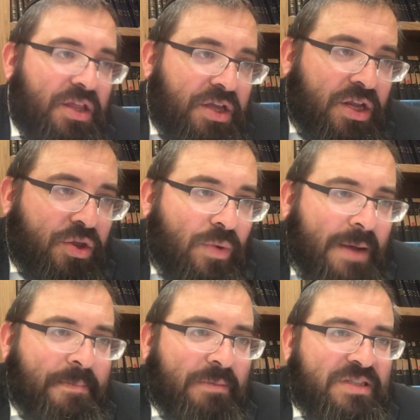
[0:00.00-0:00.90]
The
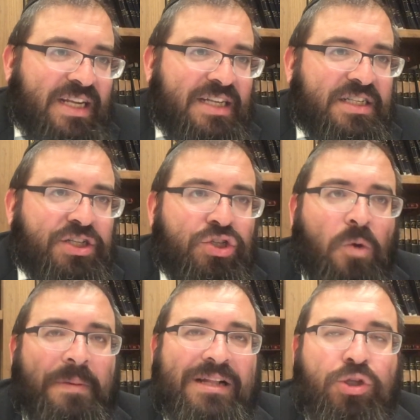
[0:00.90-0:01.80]
Rambam says there's
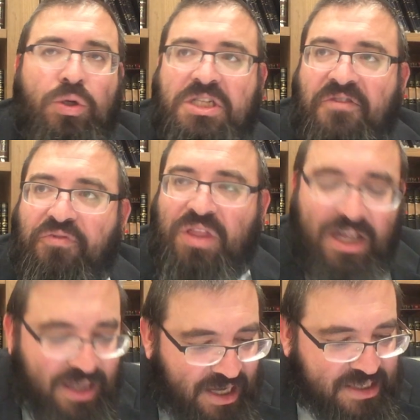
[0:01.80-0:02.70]
no baltosif with
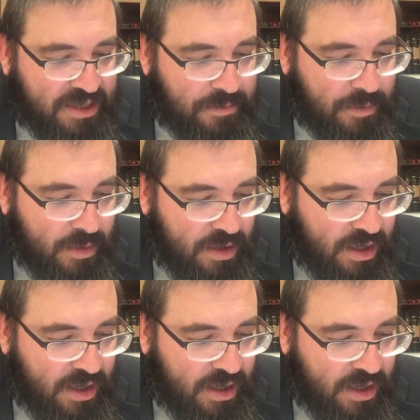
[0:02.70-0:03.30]
hadassim,